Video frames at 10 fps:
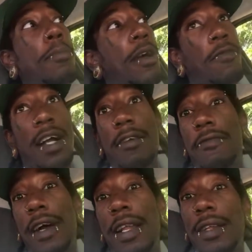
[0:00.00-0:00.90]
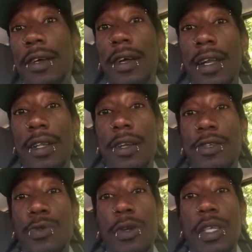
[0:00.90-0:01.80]
but if I can find another, another
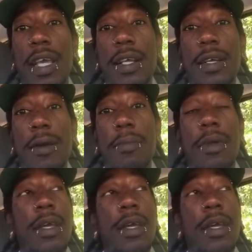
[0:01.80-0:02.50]
source of income,